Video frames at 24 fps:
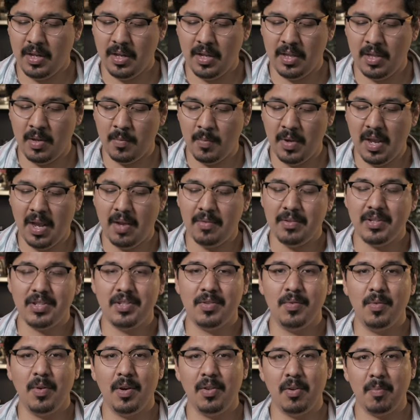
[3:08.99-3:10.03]
And then we have these
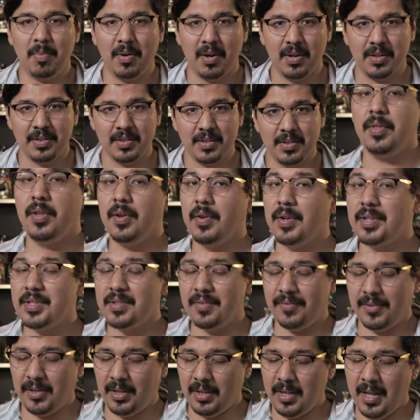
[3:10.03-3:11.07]
two other parts. There is a
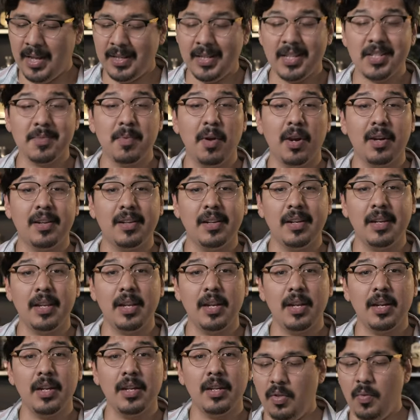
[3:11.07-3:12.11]
fill line that's marked in
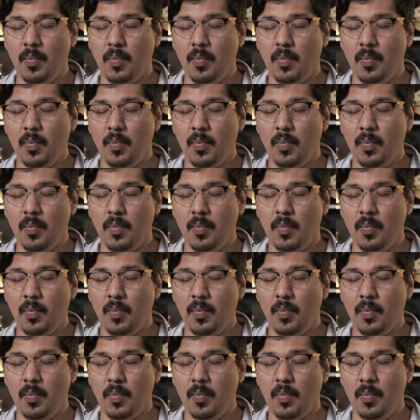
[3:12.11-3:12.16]
here.